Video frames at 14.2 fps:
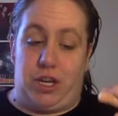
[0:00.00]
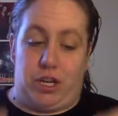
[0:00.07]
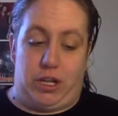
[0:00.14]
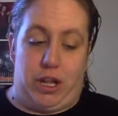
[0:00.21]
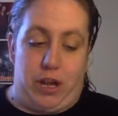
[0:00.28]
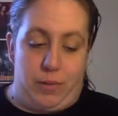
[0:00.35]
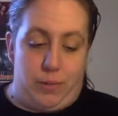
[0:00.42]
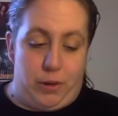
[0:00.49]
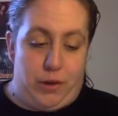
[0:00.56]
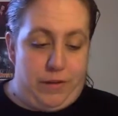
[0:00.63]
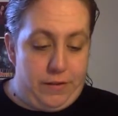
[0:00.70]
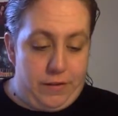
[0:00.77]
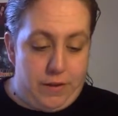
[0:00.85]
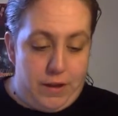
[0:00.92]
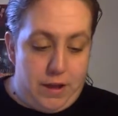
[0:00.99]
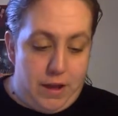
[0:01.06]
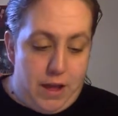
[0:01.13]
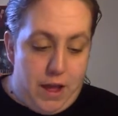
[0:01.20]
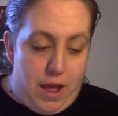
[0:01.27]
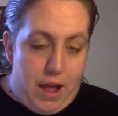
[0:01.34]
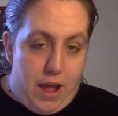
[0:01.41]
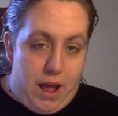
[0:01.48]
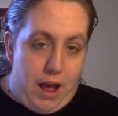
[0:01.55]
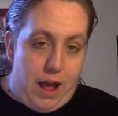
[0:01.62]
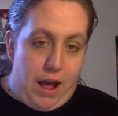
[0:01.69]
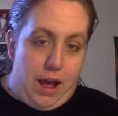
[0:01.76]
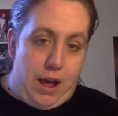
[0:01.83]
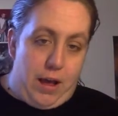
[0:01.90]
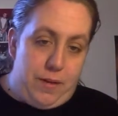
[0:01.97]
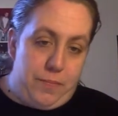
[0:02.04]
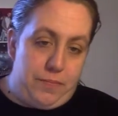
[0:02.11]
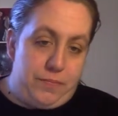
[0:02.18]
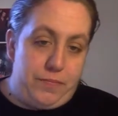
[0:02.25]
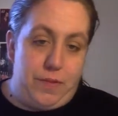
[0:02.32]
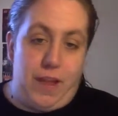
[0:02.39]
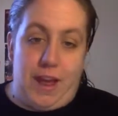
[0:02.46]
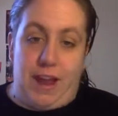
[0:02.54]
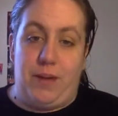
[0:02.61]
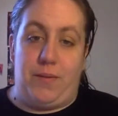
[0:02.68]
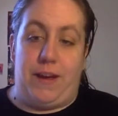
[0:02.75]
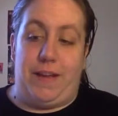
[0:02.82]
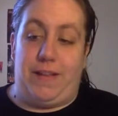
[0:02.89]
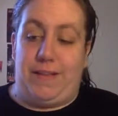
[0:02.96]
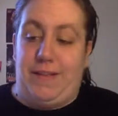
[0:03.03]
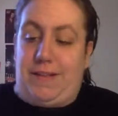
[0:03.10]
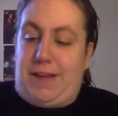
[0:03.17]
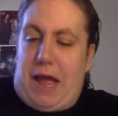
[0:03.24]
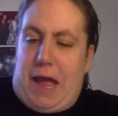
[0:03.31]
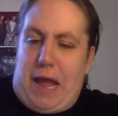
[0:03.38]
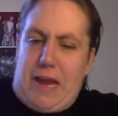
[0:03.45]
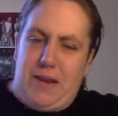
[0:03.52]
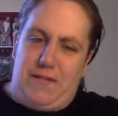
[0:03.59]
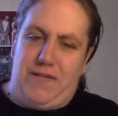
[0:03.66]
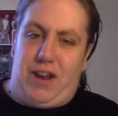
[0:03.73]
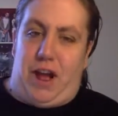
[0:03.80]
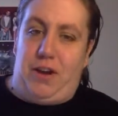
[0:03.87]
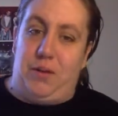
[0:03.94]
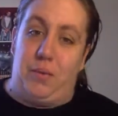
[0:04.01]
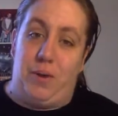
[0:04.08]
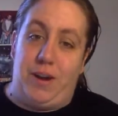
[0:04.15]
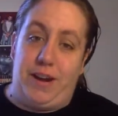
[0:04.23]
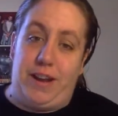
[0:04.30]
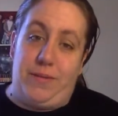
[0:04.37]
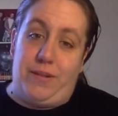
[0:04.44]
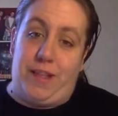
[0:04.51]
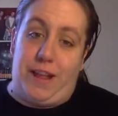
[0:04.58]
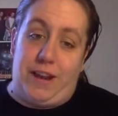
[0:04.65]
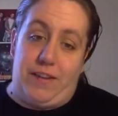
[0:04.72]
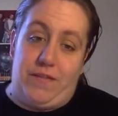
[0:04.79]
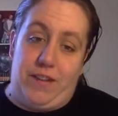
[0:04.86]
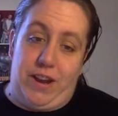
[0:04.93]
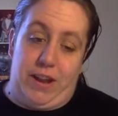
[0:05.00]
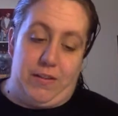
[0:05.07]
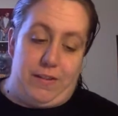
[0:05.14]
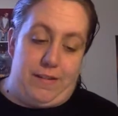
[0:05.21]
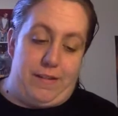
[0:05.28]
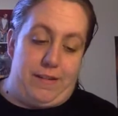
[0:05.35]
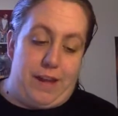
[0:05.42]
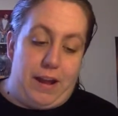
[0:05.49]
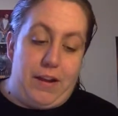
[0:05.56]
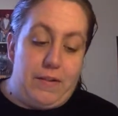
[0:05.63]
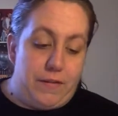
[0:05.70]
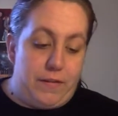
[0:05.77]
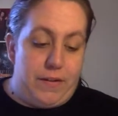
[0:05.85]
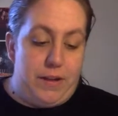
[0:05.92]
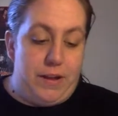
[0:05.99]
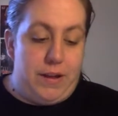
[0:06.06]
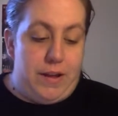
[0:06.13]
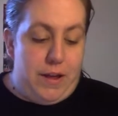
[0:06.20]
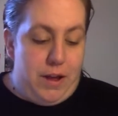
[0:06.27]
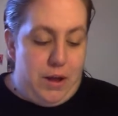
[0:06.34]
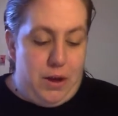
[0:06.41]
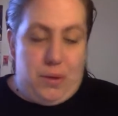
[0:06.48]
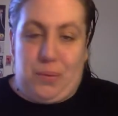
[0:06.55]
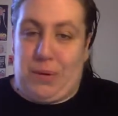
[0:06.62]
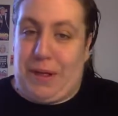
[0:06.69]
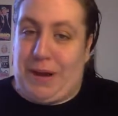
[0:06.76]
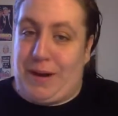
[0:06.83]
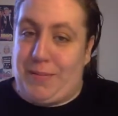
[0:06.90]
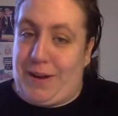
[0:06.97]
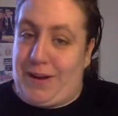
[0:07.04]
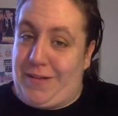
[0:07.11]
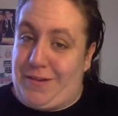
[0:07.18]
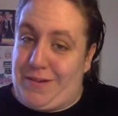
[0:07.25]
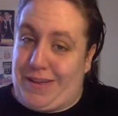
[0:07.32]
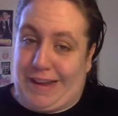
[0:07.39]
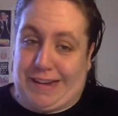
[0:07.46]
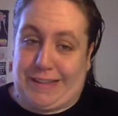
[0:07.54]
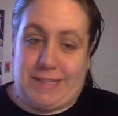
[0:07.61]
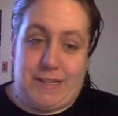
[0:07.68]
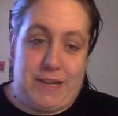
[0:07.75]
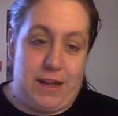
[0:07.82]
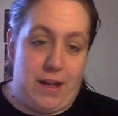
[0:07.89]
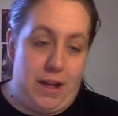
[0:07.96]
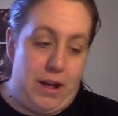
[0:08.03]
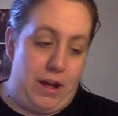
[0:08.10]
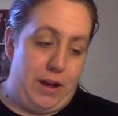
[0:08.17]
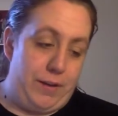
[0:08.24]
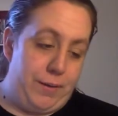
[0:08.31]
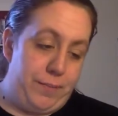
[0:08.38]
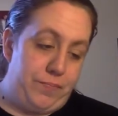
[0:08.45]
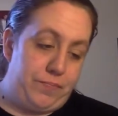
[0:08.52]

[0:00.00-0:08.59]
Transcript: Good luck, boys. Uh, anyway, this is kind of not a one day related video. This is kind of related about other things. I